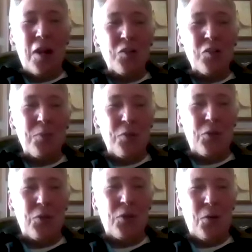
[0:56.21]

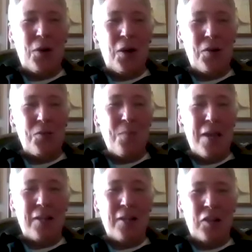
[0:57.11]
entrepreneur or are you
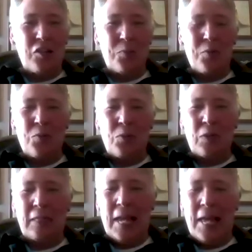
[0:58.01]
made an entrepreneur?